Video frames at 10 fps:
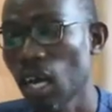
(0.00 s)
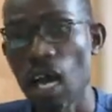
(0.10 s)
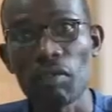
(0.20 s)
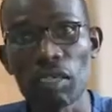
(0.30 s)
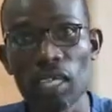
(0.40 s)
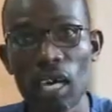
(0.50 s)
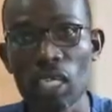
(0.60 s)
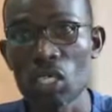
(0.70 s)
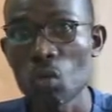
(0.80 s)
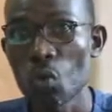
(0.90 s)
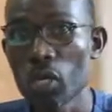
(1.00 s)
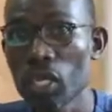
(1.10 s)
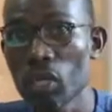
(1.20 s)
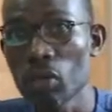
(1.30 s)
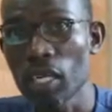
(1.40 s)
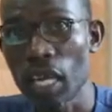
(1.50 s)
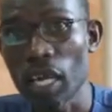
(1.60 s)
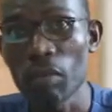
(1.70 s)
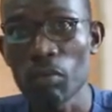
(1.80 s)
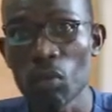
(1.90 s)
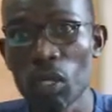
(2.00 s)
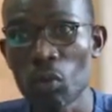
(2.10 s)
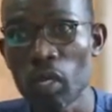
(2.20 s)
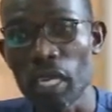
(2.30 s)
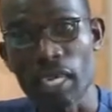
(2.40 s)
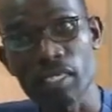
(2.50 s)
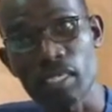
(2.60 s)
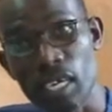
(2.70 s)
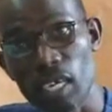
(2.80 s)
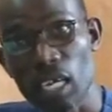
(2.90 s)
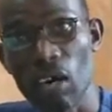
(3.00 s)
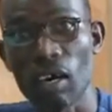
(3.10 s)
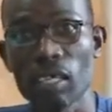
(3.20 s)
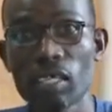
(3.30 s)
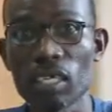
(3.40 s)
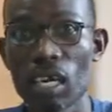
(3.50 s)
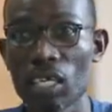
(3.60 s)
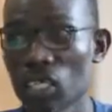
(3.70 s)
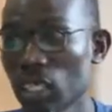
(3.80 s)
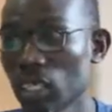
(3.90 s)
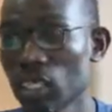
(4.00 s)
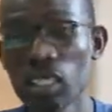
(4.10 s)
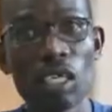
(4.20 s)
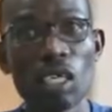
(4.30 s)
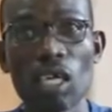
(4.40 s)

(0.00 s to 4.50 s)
After that, we extended our discussion